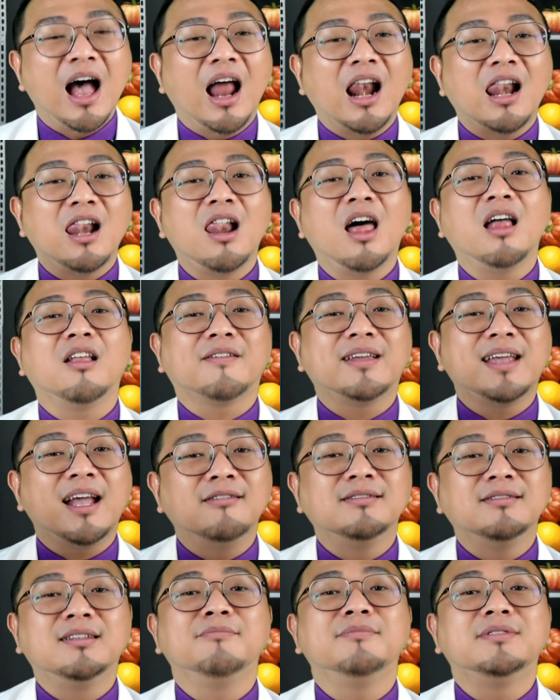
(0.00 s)
A lot of
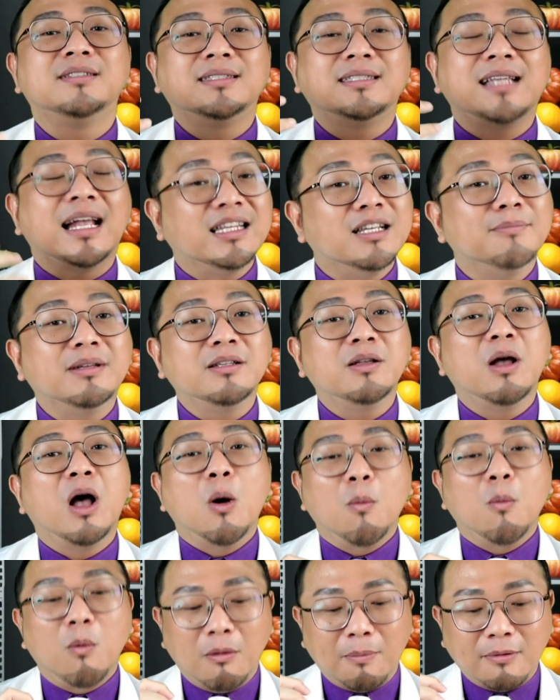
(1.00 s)
calcium sediments
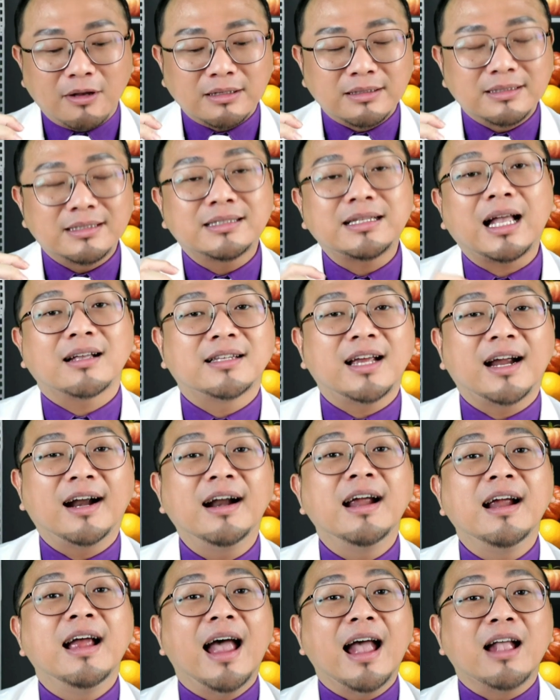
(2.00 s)
will stuck
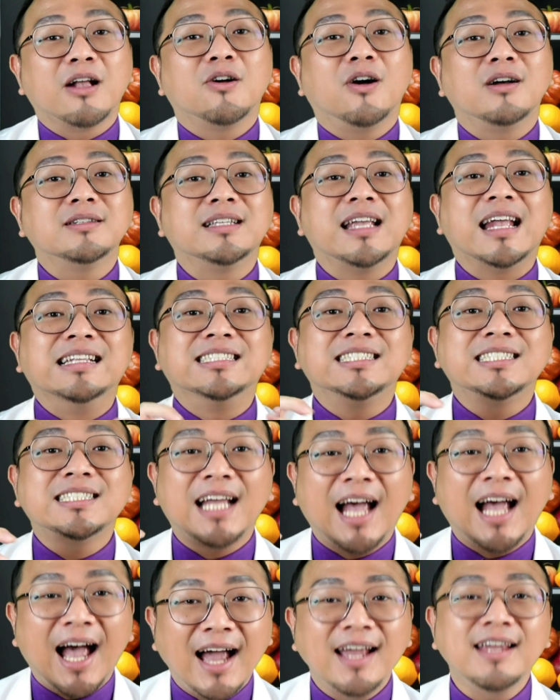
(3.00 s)
there and cause the
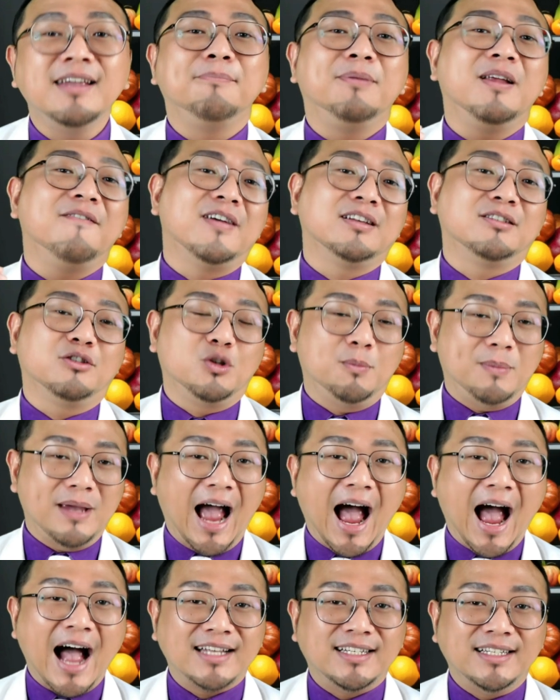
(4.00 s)
entire blood vessel to be
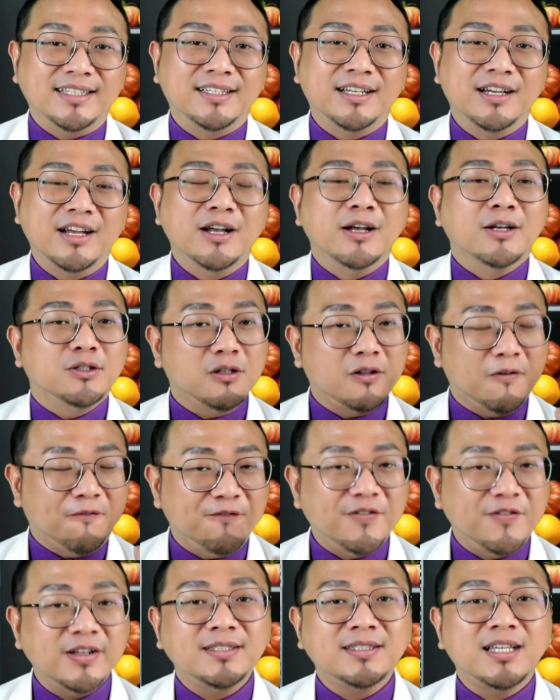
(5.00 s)
hardened. So the
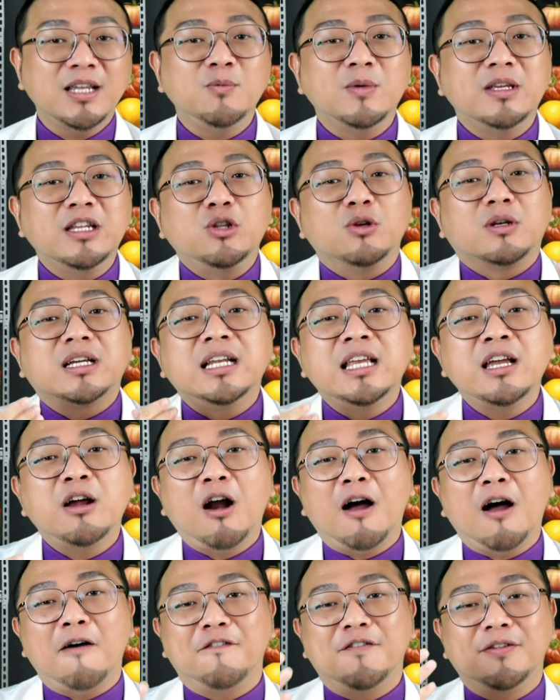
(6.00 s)
first thing we need to clear
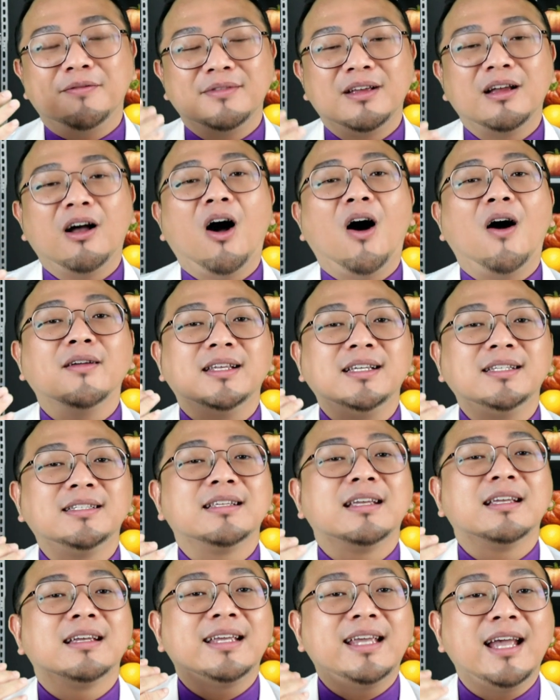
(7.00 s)
off all
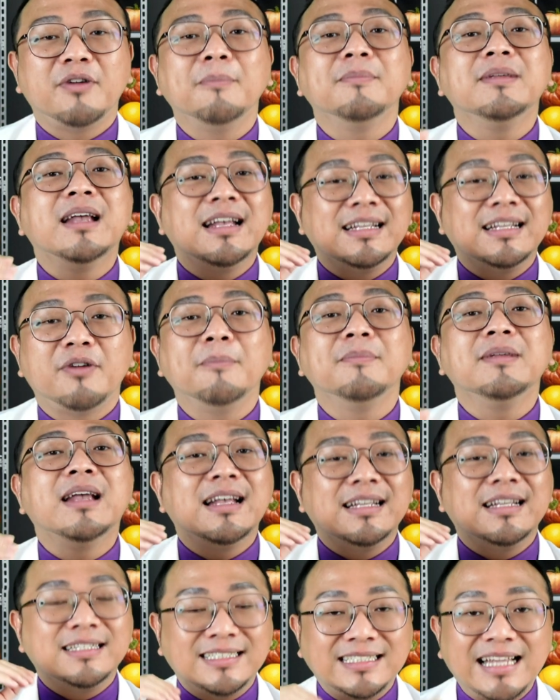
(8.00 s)
this calcium from
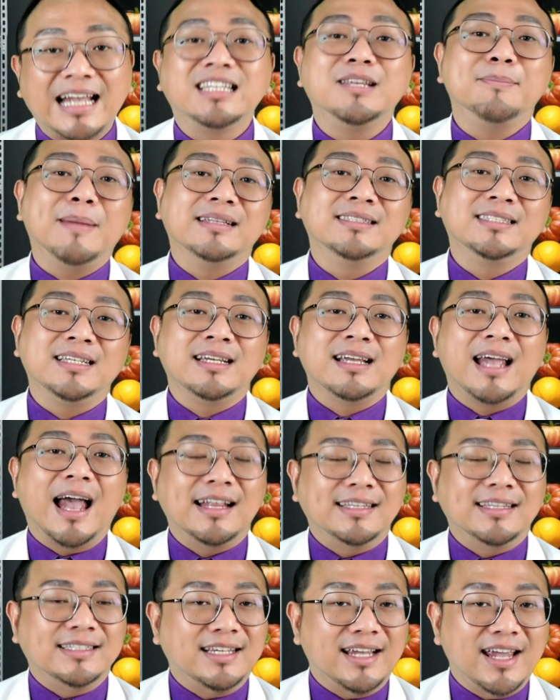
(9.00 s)
sedimenting
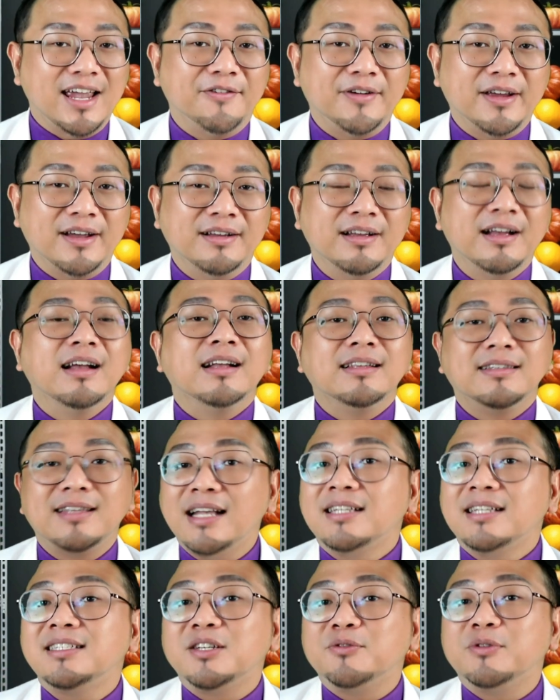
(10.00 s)
at the area.
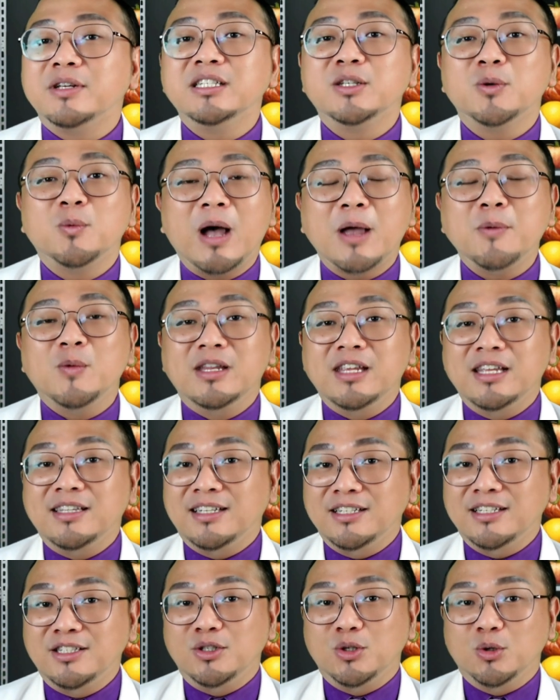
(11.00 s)
That's the reason why we
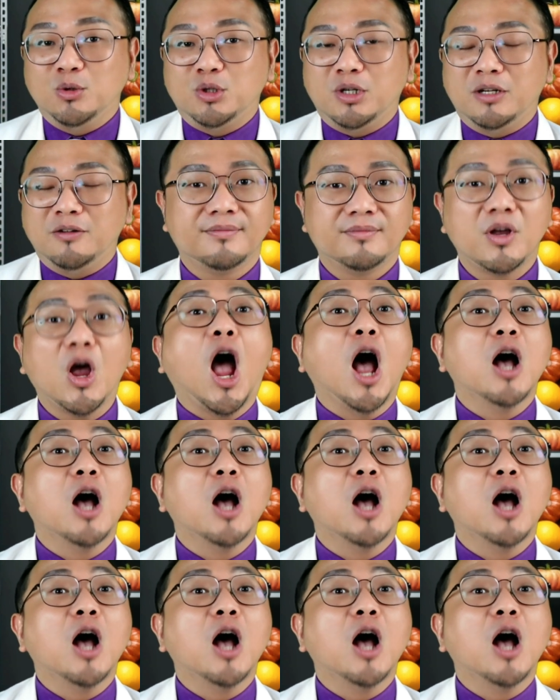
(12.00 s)
need this nutrient.